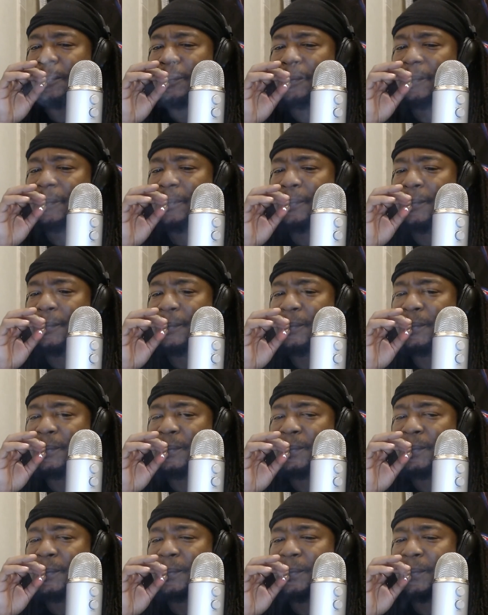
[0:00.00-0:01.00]

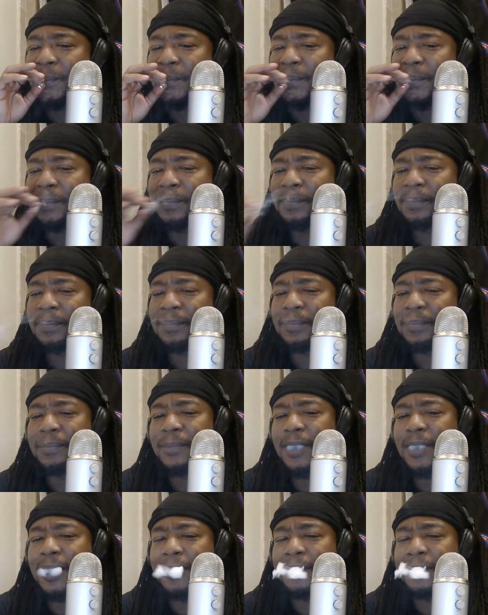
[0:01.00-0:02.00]

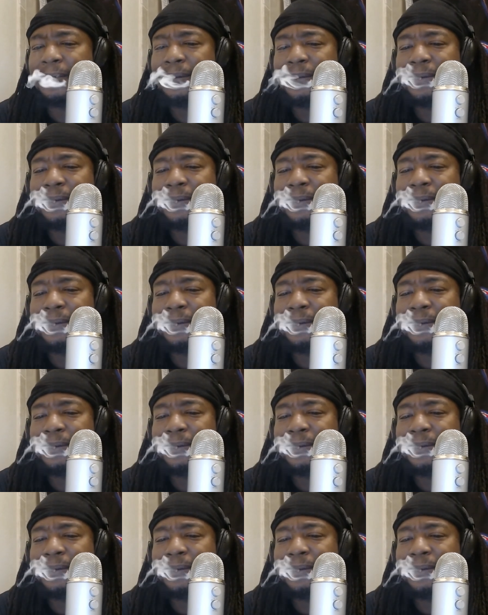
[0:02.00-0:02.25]
(silence)